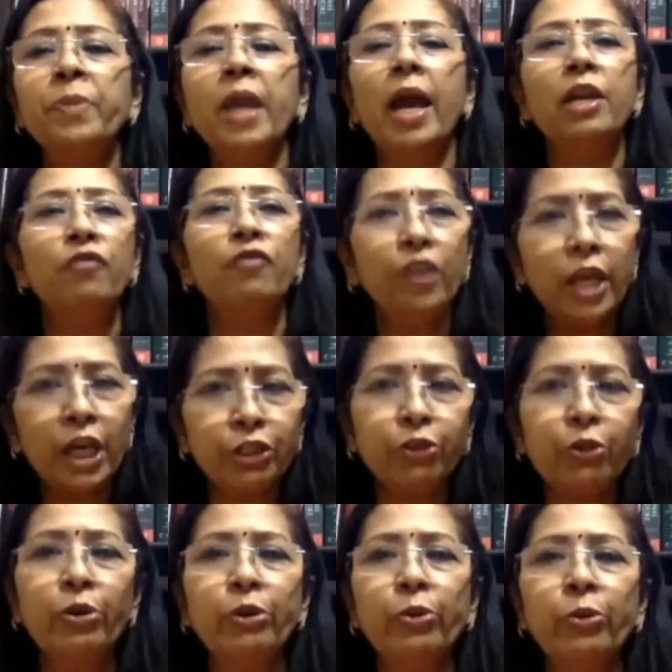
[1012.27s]
and we
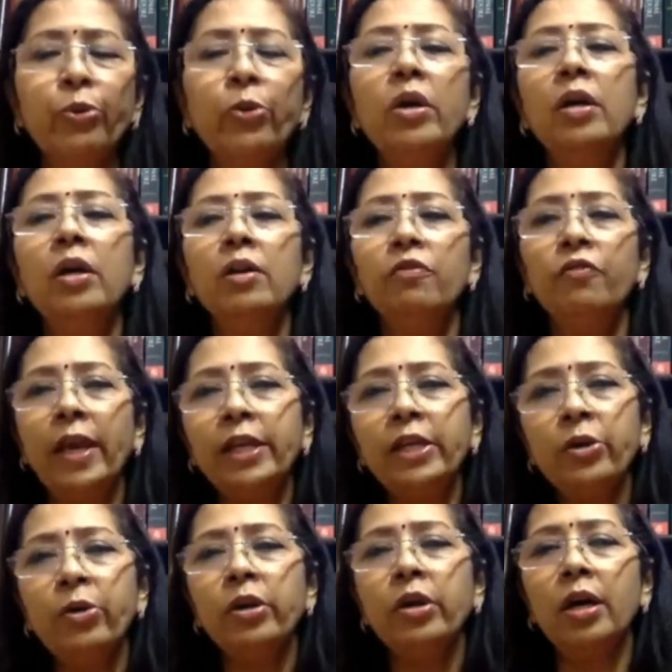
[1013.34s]
assure you when
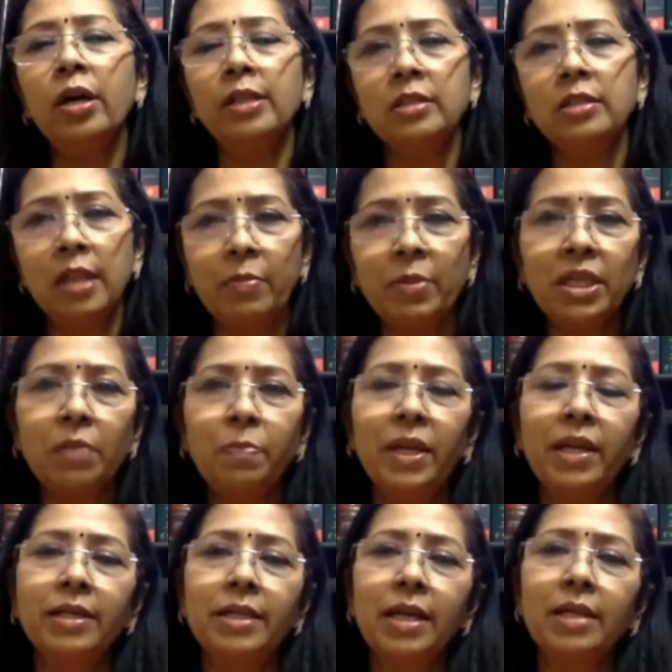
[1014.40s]
your this limited
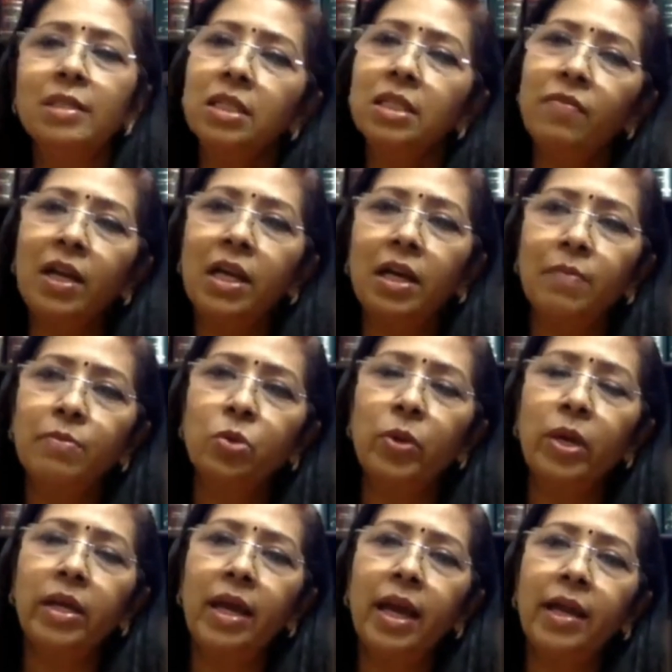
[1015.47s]
period tenancy will come to
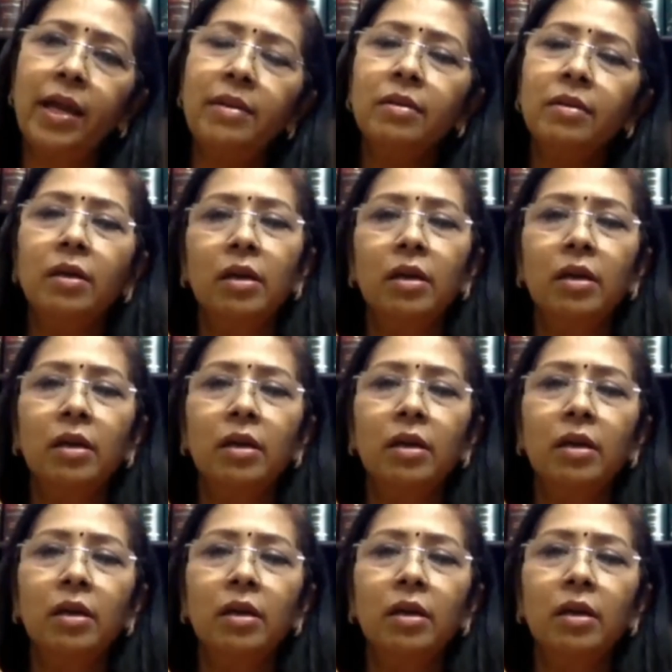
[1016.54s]
an end,